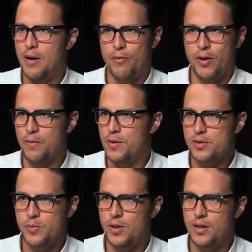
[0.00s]
everything
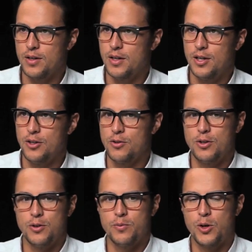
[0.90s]
falls apart.
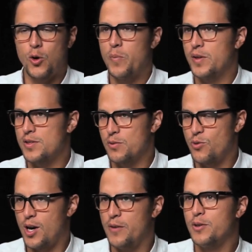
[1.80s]
Your equipment doesn't
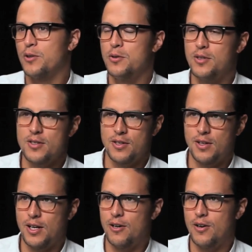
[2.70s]
arrive, your crew doesn't
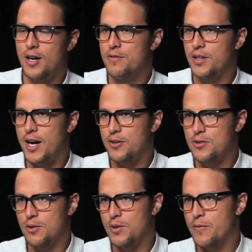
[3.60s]
arrive, the actors
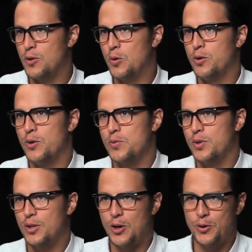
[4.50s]
don't arrive, no one knows where
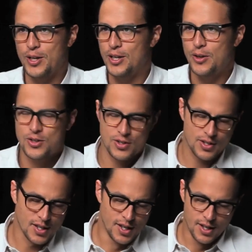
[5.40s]
they're going.
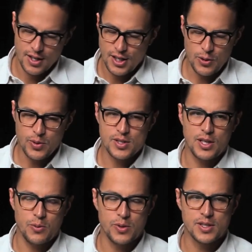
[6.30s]
It
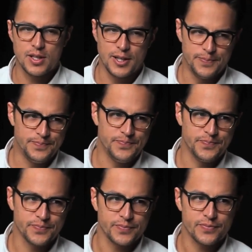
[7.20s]
was a
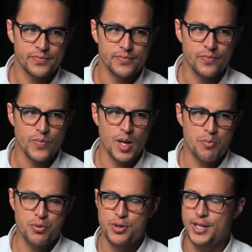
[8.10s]

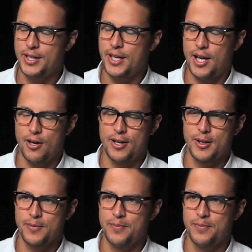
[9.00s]
pretty chaotic